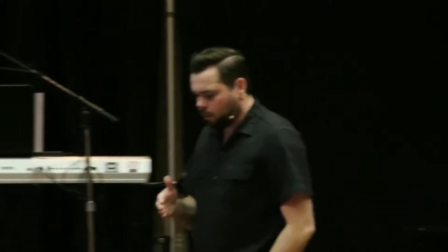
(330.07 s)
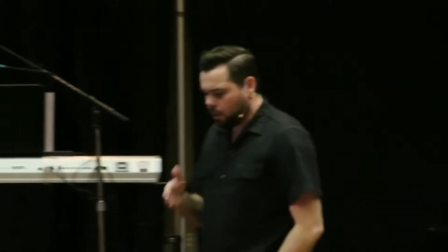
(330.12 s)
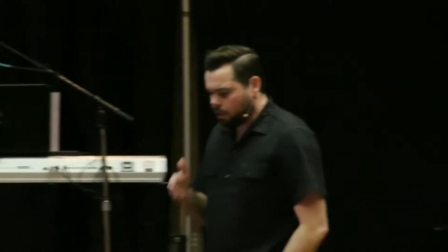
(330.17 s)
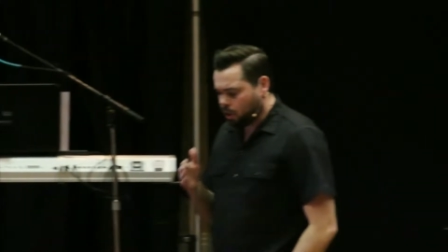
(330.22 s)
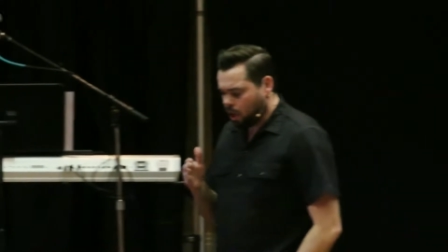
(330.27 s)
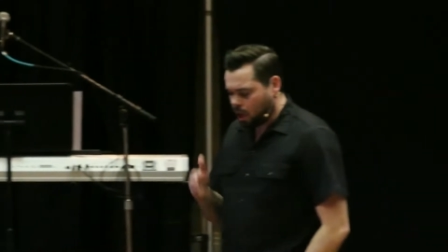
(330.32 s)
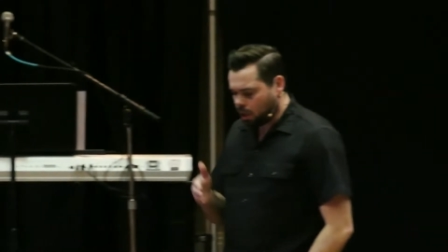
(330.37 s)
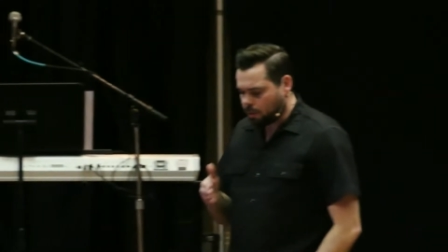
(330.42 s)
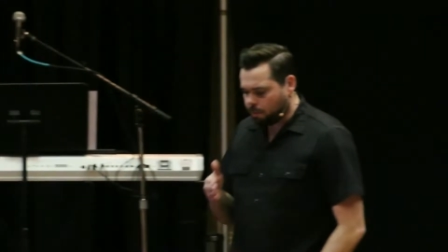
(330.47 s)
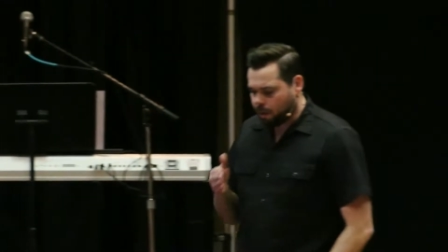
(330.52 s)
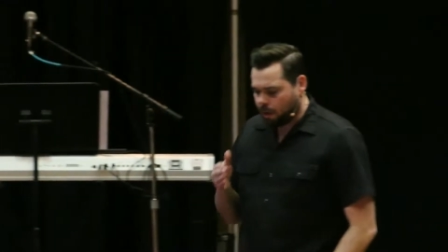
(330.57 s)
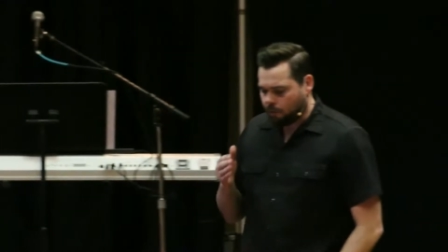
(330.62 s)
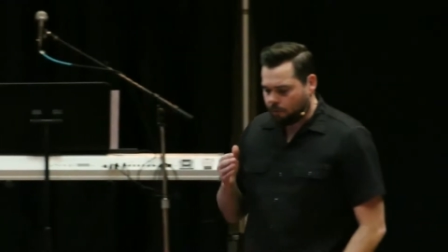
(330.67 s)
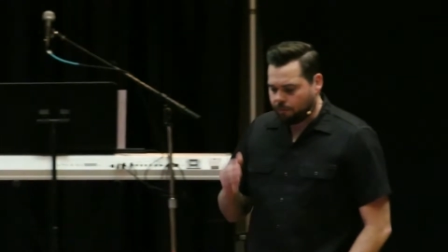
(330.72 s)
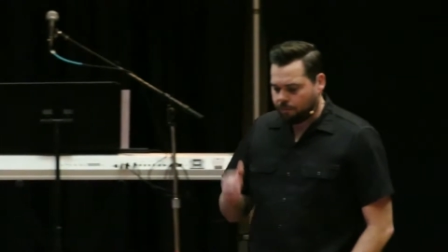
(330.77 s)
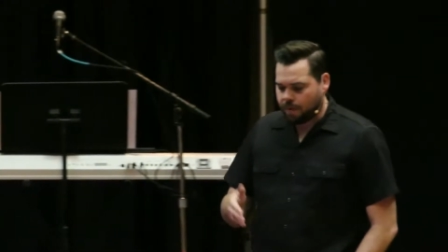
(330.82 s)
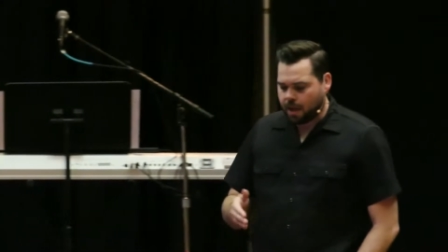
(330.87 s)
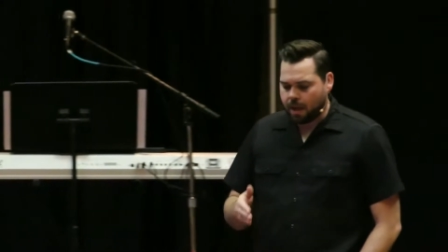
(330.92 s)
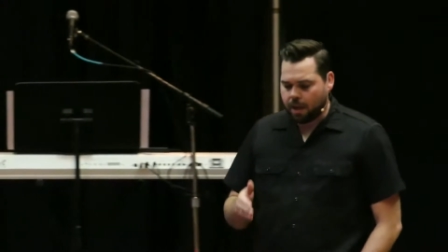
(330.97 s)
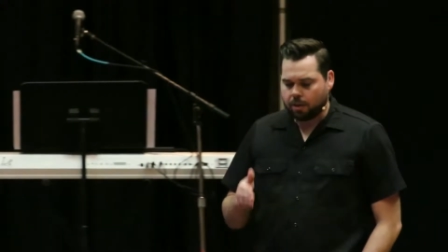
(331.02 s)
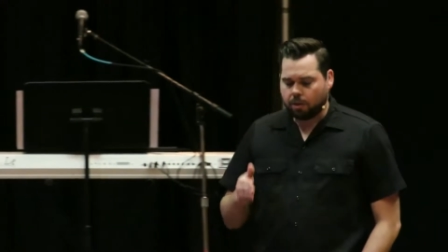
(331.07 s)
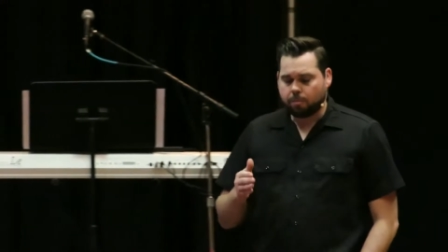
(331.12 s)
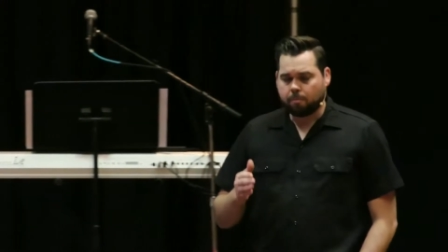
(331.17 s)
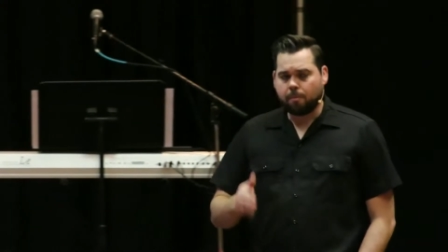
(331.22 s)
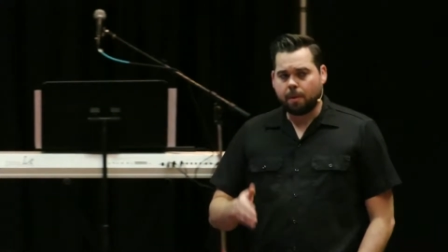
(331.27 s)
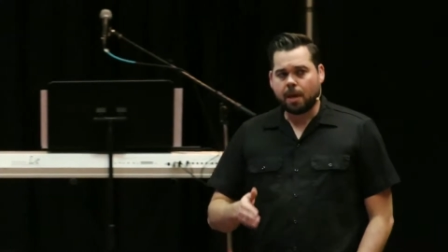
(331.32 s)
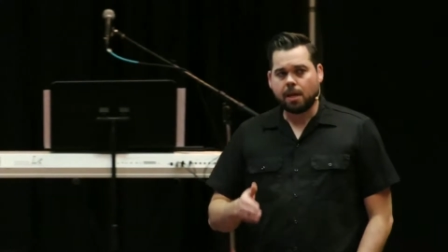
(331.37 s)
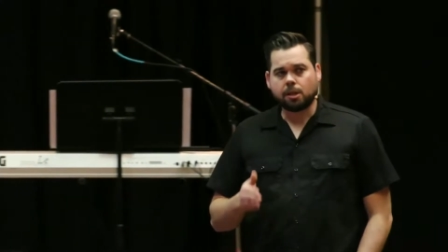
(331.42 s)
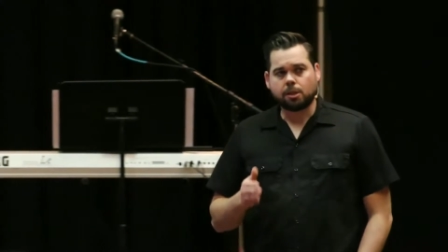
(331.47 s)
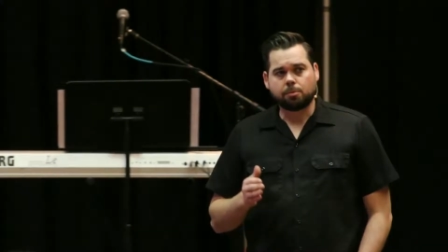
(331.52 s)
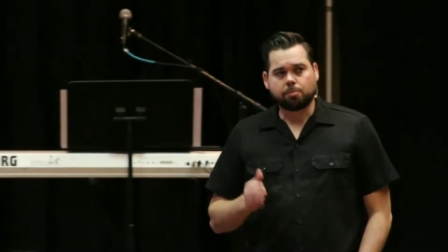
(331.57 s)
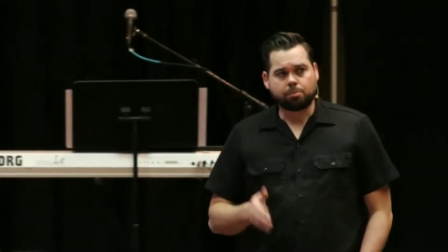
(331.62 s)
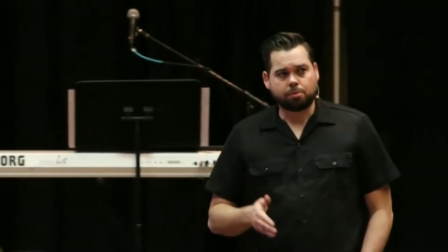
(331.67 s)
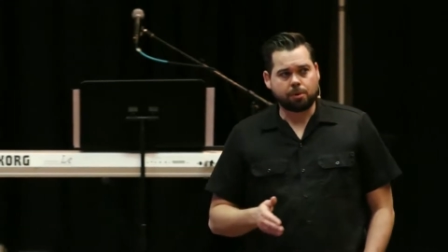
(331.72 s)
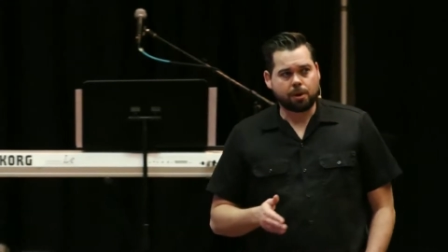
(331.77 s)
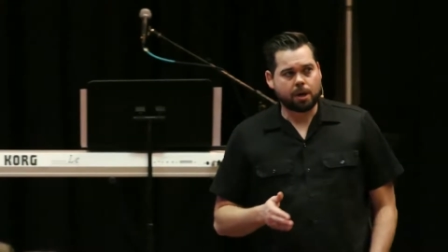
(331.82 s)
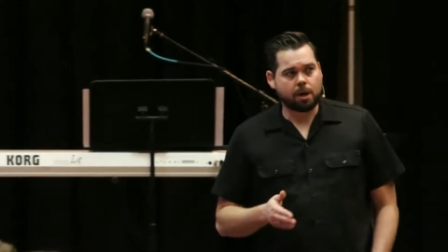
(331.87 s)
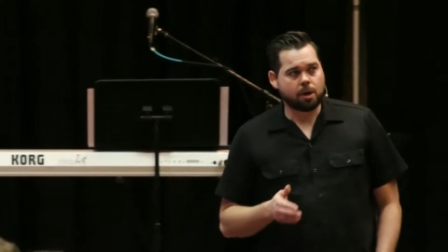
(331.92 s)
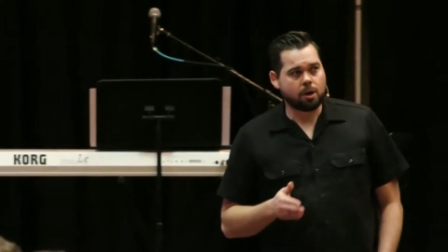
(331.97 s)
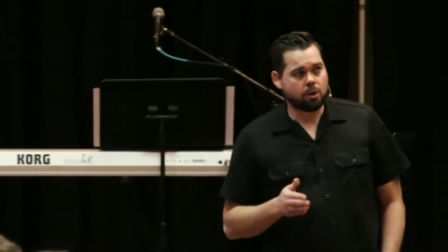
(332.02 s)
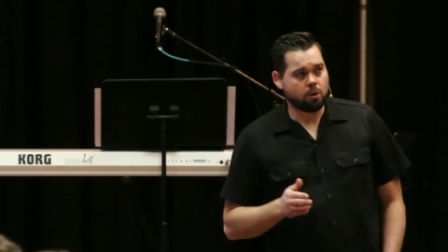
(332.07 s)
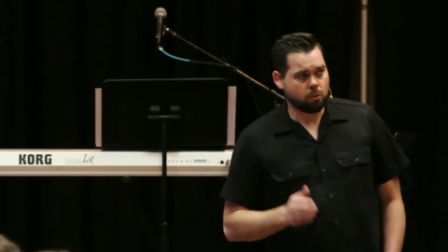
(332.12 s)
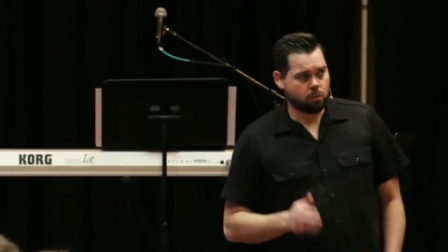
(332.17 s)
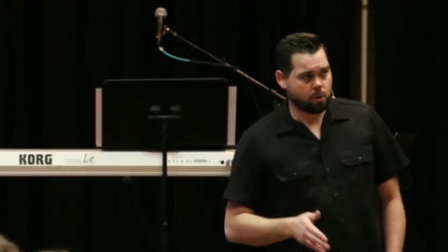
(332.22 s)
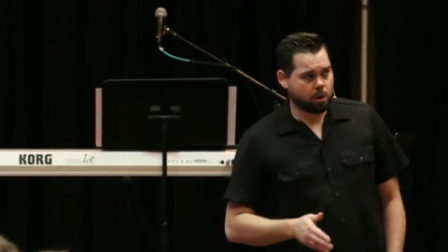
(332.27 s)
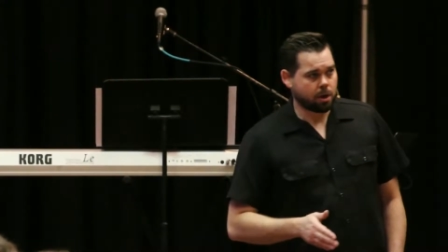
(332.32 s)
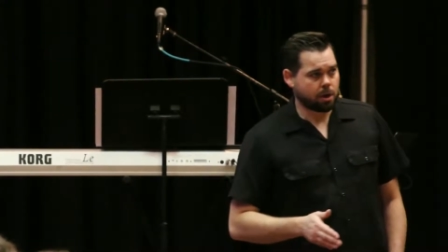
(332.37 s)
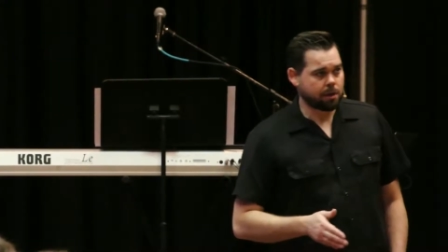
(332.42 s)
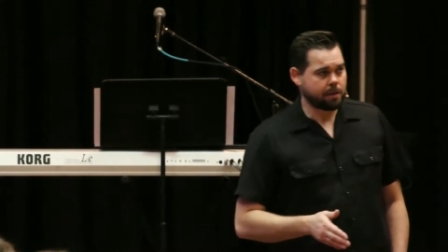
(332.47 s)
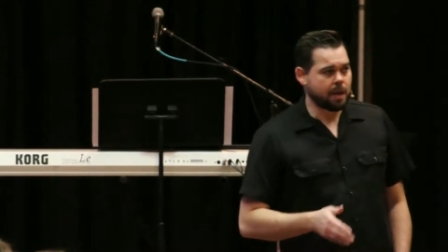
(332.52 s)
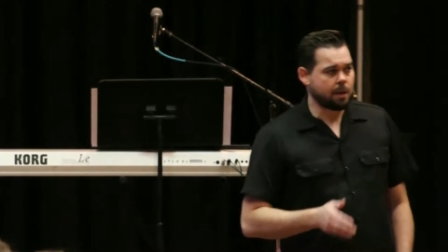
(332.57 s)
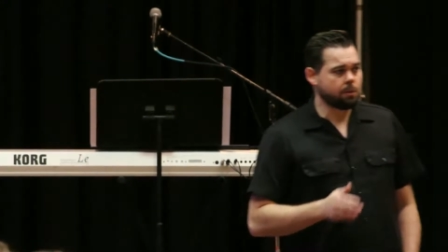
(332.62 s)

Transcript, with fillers: We talked about faith makes prayer work.